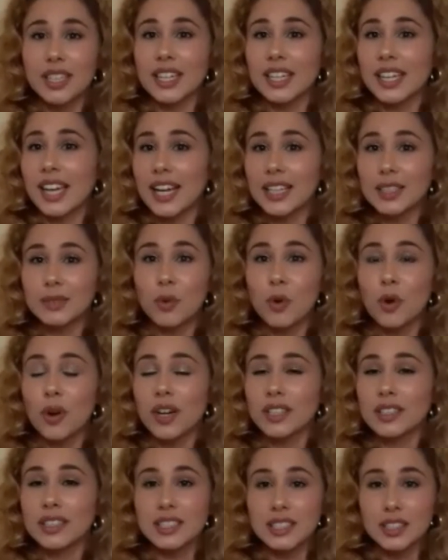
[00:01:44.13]
connect more
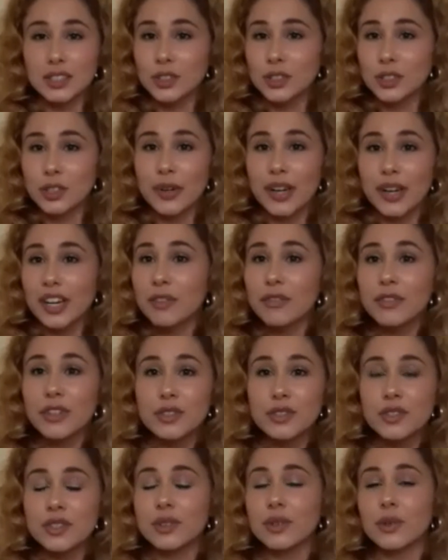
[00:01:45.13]
and still do
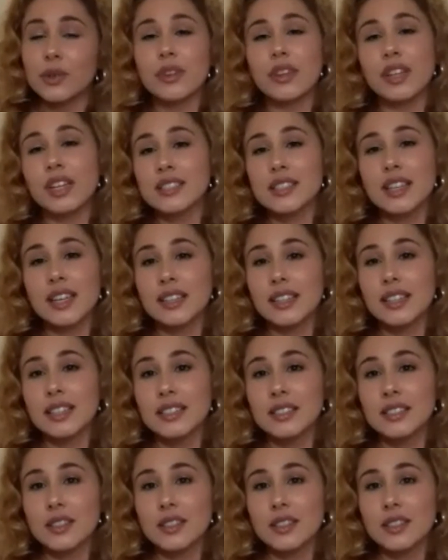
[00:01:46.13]
interviews and cool things like this.